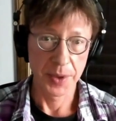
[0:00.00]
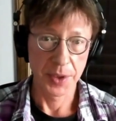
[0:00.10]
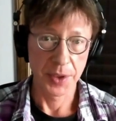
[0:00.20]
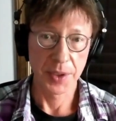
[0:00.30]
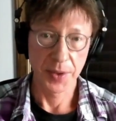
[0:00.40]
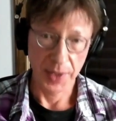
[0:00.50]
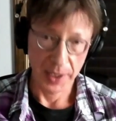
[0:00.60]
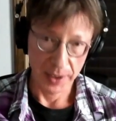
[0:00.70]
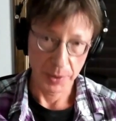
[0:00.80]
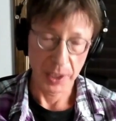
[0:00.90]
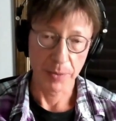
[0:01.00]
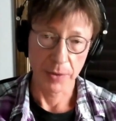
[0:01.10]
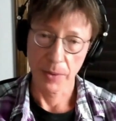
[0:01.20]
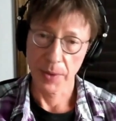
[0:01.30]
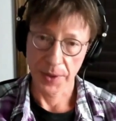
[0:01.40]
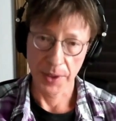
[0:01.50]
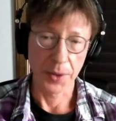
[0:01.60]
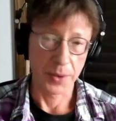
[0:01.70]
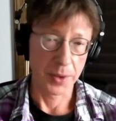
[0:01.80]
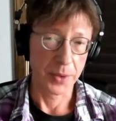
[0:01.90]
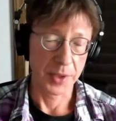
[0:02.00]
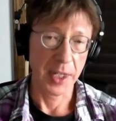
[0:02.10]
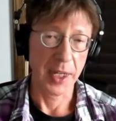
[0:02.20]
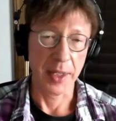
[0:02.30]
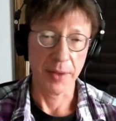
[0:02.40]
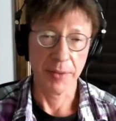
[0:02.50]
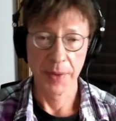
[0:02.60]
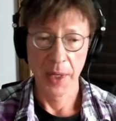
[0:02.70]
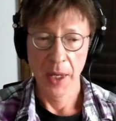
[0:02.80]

it's just think of people within your own life